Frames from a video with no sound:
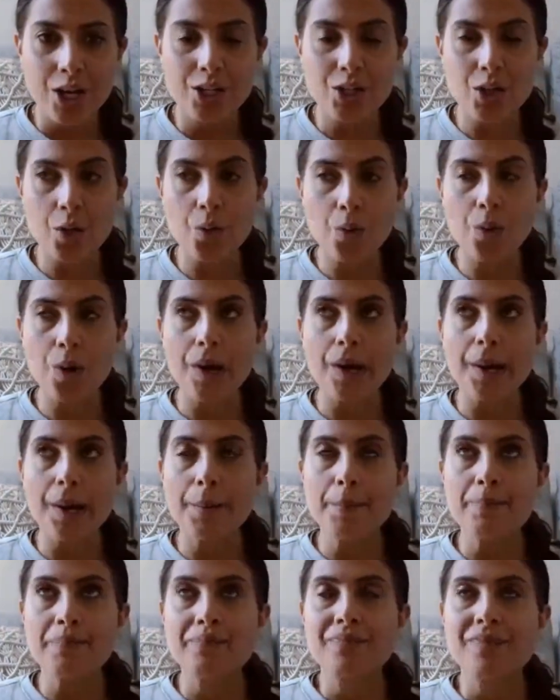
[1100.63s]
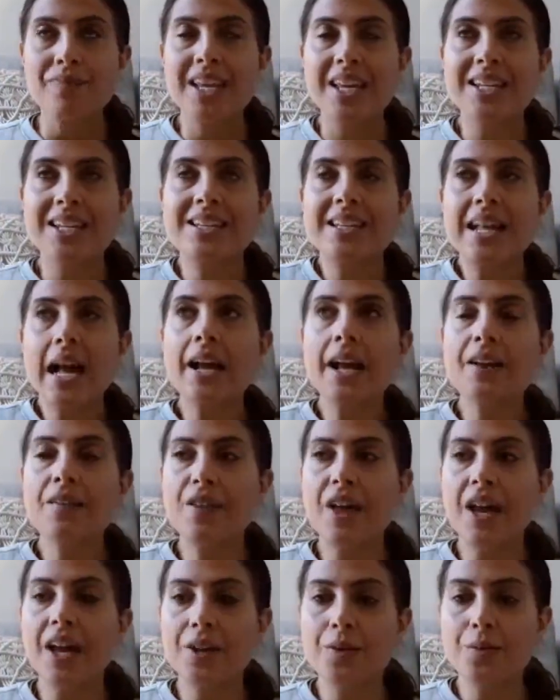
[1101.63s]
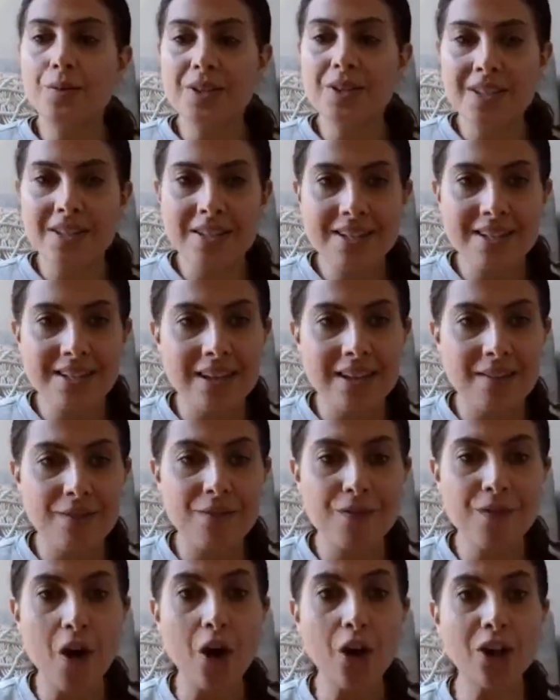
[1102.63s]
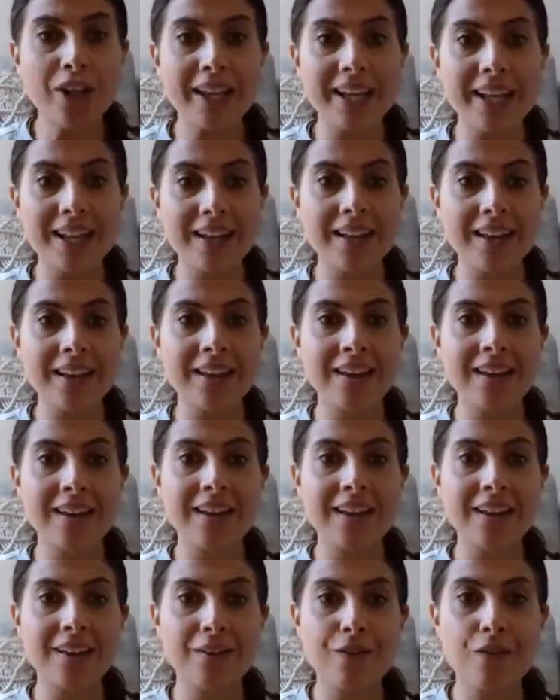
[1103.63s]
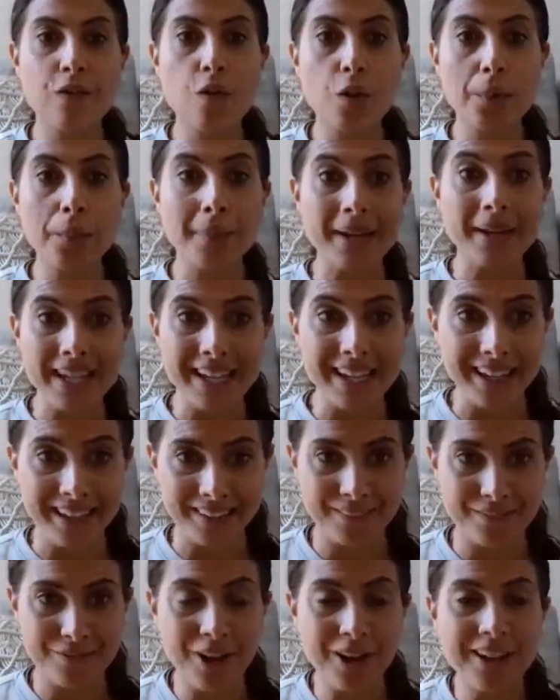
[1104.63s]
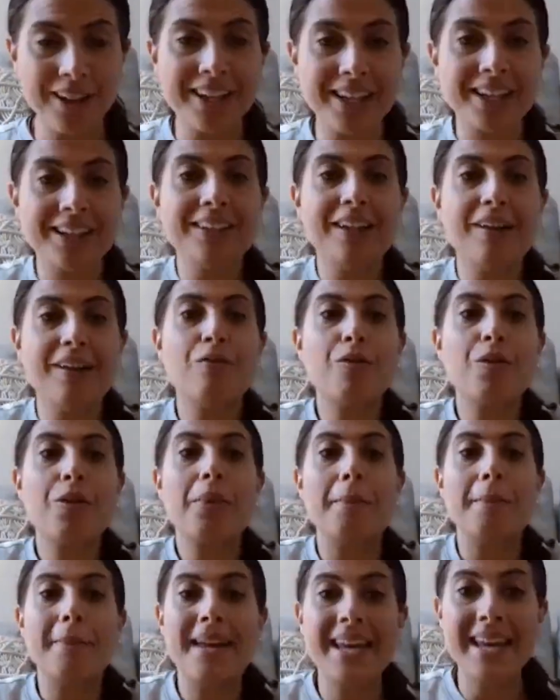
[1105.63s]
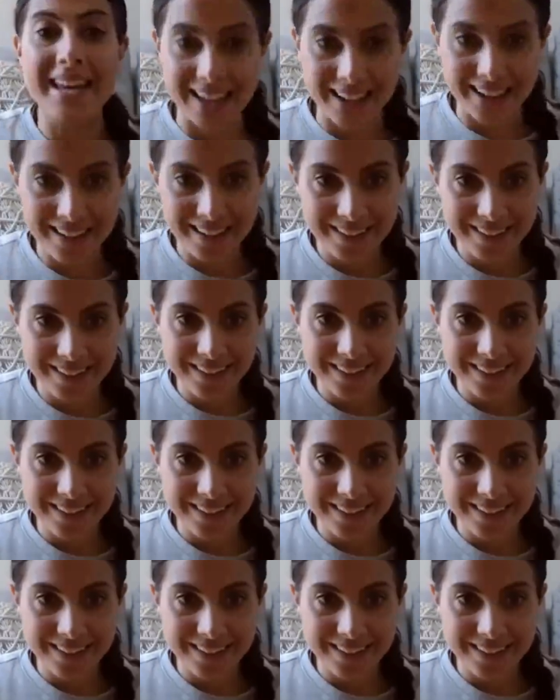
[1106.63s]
So inside of that, it was this like falling for me, falling in love with me.